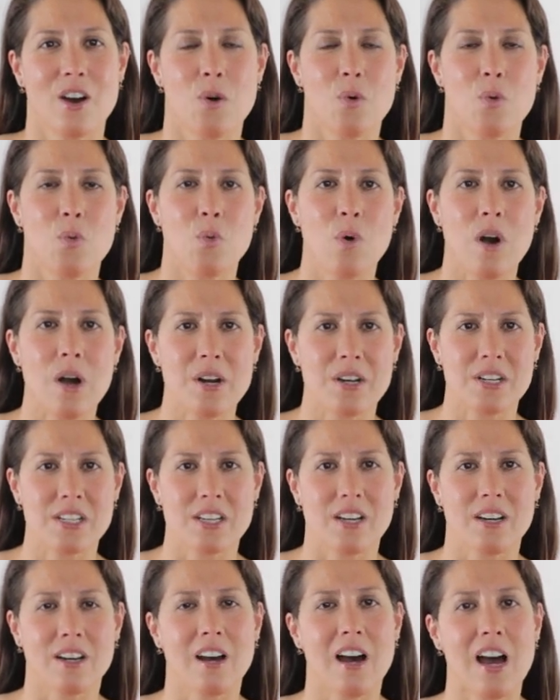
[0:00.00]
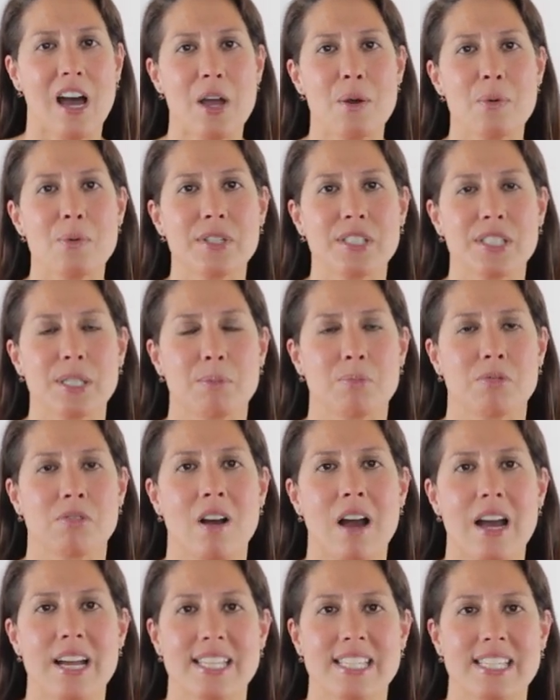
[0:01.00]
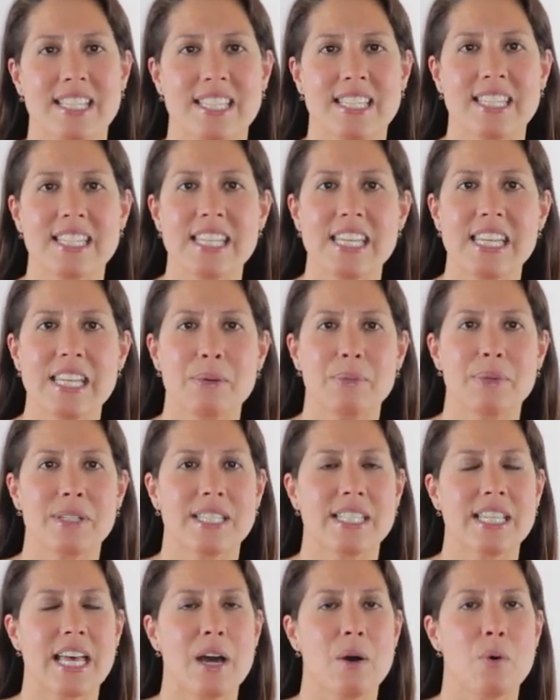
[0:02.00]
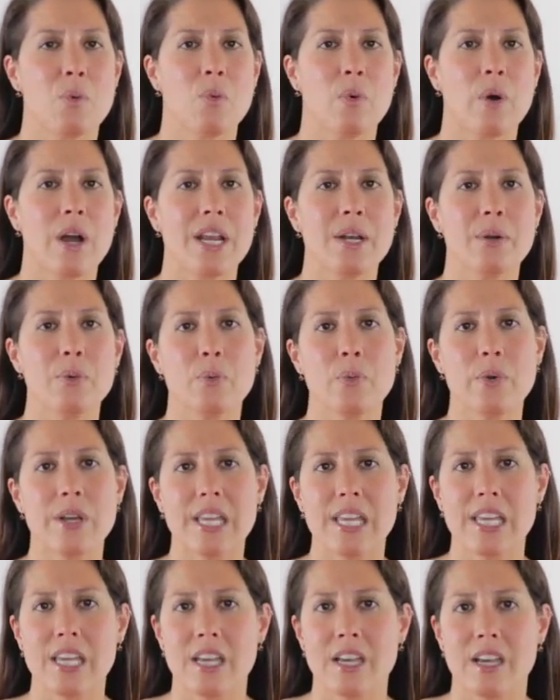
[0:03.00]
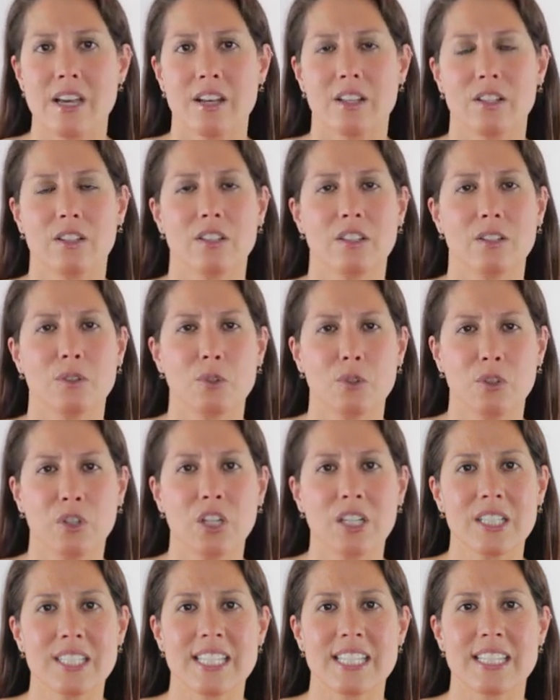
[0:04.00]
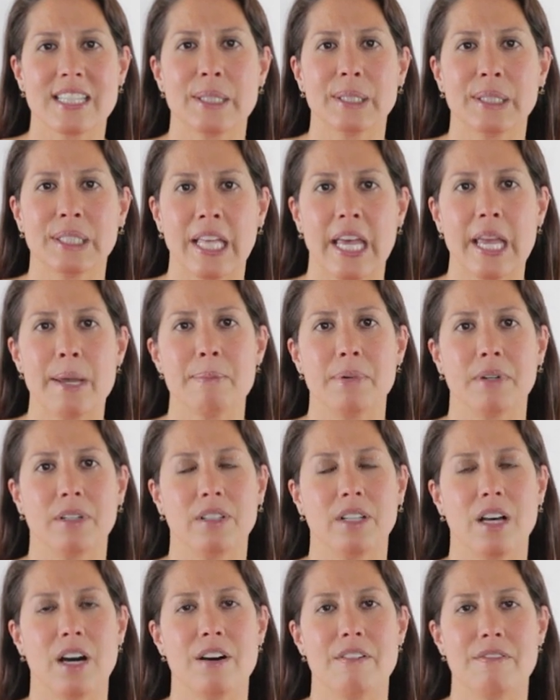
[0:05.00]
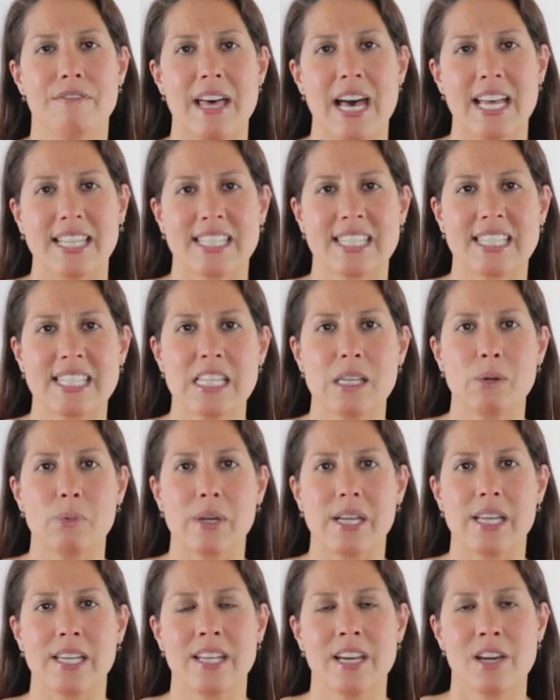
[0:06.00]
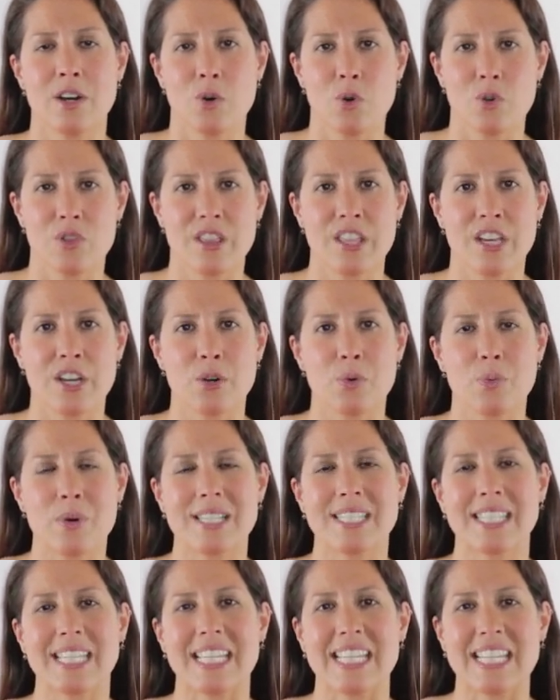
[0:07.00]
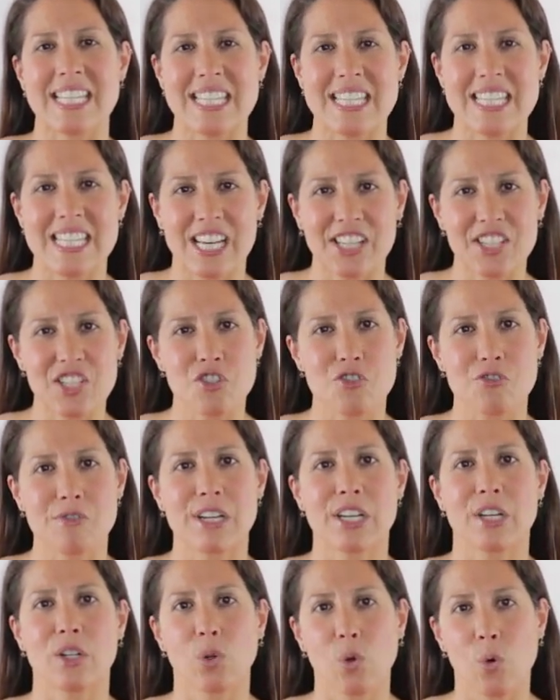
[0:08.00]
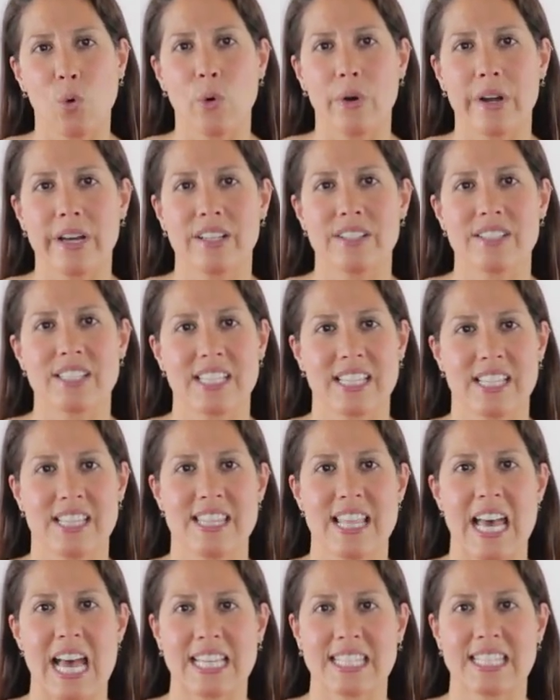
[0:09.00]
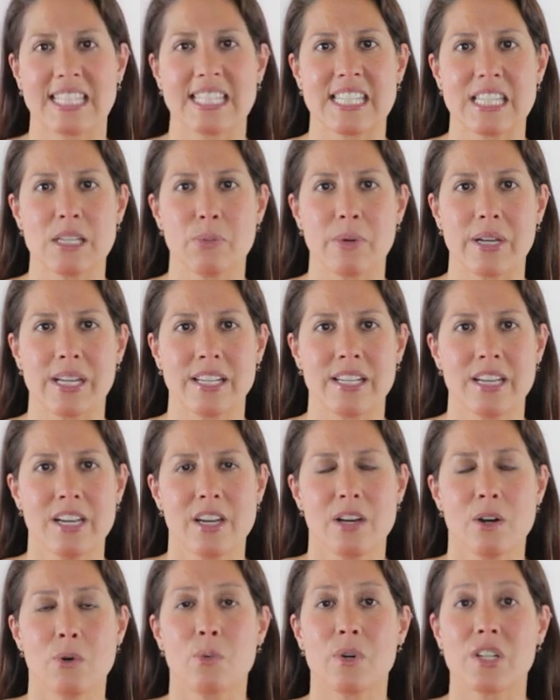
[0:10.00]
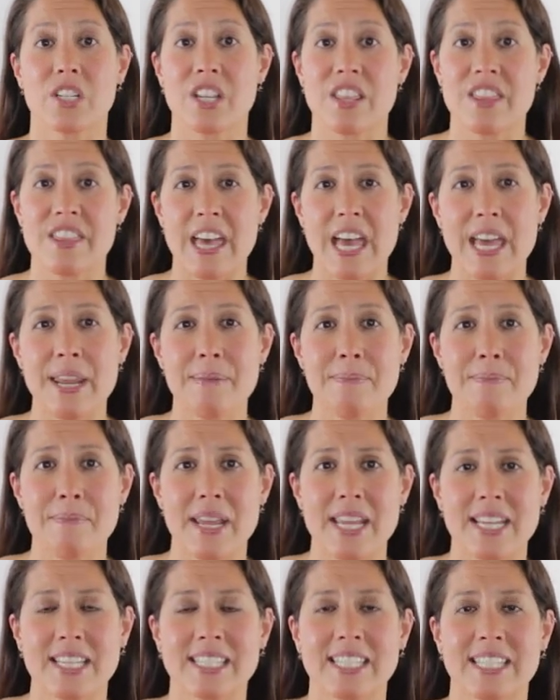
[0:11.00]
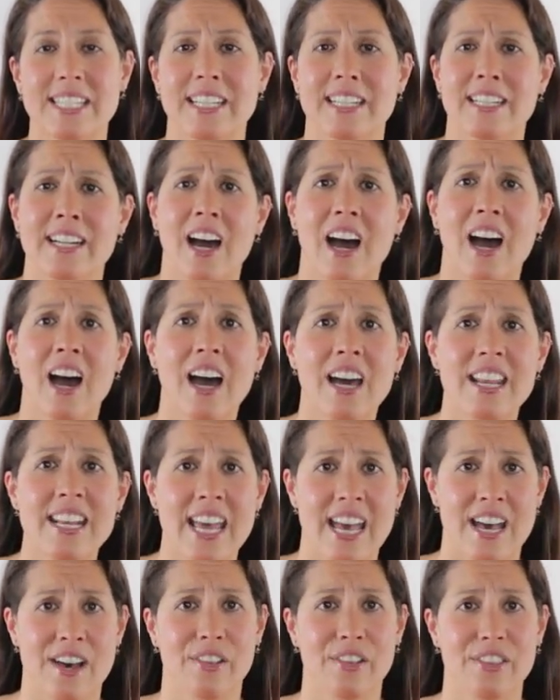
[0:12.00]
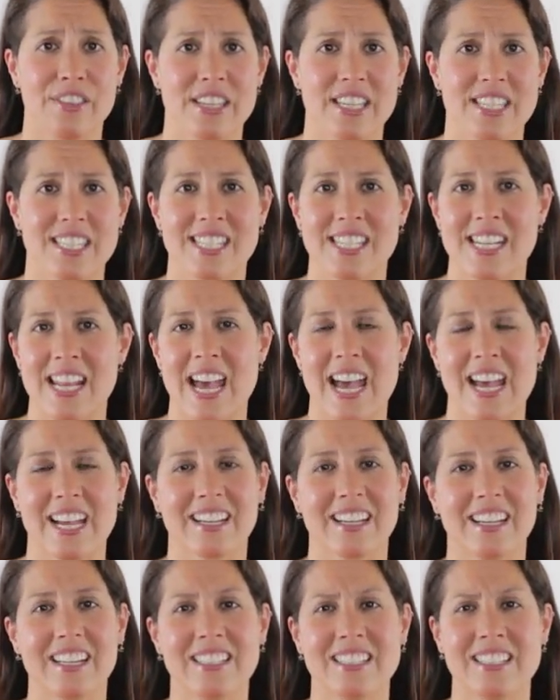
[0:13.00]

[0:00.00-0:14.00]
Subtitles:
what I was surprised to see was that when we looked at the label of that seaweed, there was industrial oils in that seaweed, which then makes it an unhealthy snack